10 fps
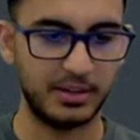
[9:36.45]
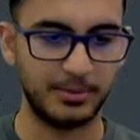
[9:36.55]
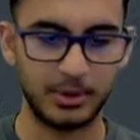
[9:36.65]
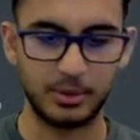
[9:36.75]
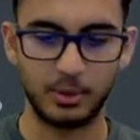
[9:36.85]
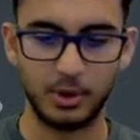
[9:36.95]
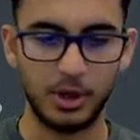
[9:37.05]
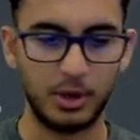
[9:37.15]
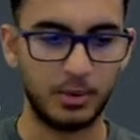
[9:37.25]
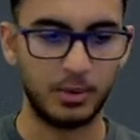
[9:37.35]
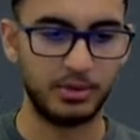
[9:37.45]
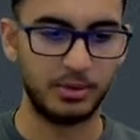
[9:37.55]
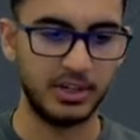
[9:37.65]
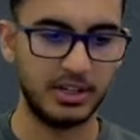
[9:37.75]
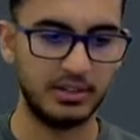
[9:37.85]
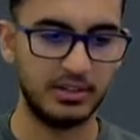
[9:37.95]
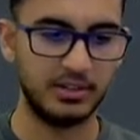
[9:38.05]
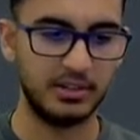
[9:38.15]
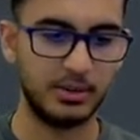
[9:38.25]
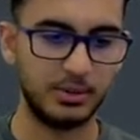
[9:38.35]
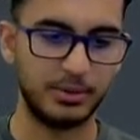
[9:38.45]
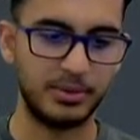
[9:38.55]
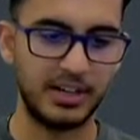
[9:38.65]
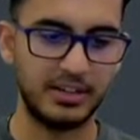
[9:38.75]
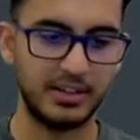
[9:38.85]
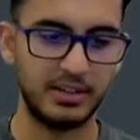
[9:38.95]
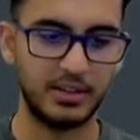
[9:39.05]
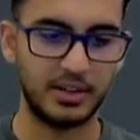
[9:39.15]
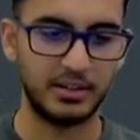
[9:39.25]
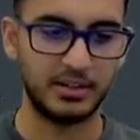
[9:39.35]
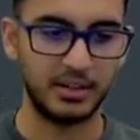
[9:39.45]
If we do word to int is equal to data dot,